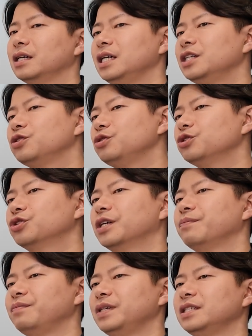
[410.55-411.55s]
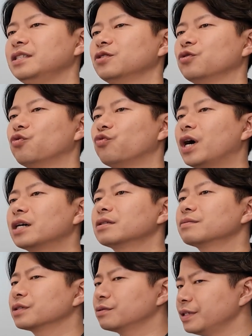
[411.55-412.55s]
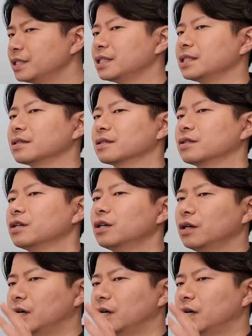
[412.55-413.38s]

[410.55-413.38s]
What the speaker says: it usually means one of 3 things.